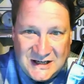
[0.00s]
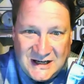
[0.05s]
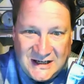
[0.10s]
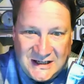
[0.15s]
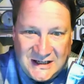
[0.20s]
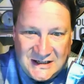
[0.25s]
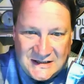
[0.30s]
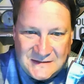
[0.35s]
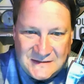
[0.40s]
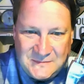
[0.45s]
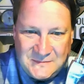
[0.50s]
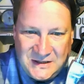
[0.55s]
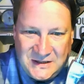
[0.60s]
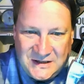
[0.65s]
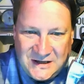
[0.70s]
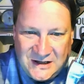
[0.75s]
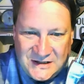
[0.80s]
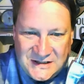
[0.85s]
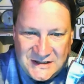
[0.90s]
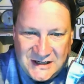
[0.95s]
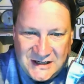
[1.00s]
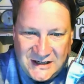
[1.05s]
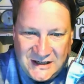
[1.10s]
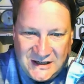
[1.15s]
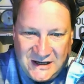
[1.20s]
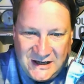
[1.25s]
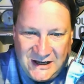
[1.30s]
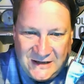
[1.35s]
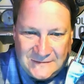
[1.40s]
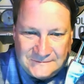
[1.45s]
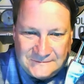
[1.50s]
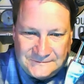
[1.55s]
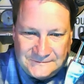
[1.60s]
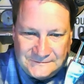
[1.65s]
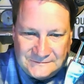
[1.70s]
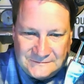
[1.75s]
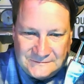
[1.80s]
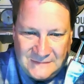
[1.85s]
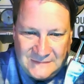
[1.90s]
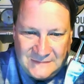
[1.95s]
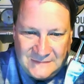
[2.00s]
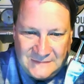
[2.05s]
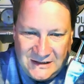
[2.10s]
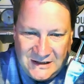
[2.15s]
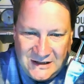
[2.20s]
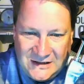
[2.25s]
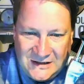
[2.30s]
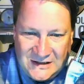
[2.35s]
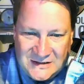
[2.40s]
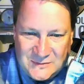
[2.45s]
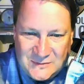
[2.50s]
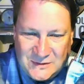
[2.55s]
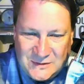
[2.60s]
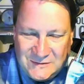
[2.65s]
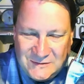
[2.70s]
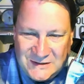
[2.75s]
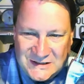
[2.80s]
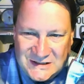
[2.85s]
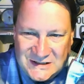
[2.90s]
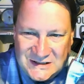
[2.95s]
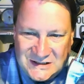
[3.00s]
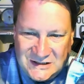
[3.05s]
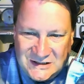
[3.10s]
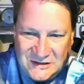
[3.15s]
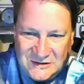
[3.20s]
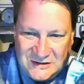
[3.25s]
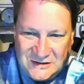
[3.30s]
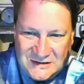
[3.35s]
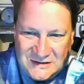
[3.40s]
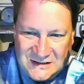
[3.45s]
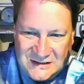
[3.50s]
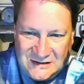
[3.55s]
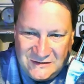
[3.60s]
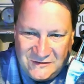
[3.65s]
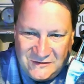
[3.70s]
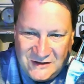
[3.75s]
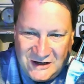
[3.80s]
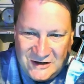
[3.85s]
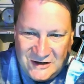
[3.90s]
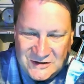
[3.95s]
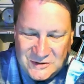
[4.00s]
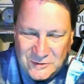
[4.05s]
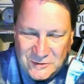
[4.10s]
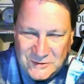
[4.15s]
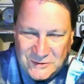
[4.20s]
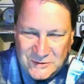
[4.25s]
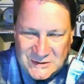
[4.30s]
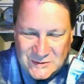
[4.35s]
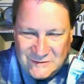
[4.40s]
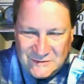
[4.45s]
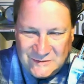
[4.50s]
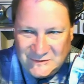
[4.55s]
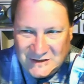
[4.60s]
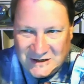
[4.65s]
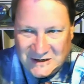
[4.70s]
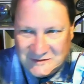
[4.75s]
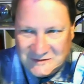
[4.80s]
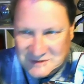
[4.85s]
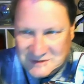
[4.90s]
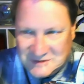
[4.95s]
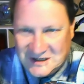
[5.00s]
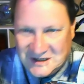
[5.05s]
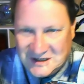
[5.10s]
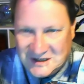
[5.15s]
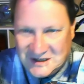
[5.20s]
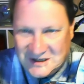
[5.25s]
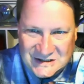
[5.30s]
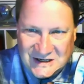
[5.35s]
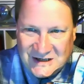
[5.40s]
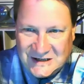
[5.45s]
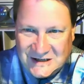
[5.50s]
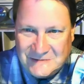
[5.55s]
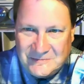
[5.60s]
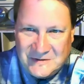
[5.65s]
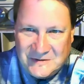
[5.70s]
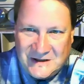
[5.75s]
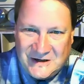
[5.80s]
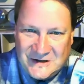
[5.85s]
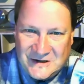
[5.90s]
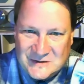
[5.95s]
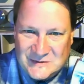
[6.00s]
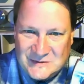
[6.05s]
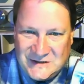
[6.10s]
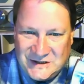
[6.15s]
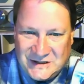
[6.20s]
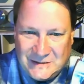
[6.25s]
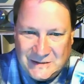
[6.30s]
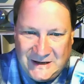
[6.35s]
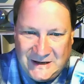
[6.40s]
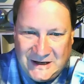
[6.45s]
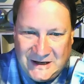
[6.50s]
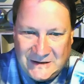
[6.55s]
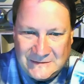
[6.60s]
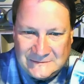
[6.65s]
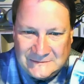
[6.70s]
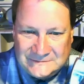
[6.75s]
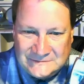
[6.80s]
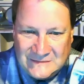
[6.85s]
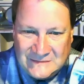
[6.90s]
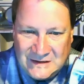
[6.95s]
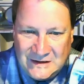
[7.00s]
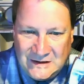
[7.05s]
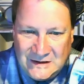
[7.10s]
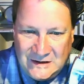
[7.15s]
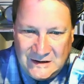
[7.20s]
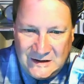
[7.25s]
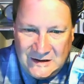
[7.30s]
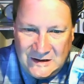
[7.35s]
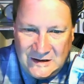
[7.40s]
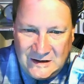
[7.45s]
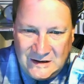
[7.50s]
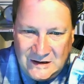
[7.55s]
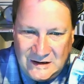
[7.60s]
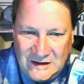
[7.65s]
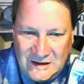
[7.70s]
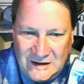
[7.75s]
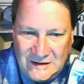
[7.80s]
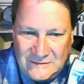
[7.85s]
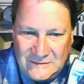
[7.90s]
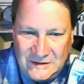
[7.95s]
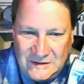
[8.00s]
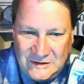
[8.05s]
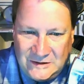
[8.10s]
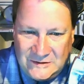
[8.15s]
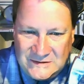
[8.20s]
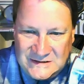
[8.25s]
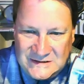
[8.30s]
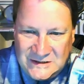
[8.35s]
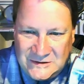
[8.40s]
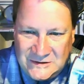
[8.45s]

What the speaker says: He's a big college hockey guy, and that's one of the reasons he's seen the Flyers are always sort of involved in college hockey players when they come out. So.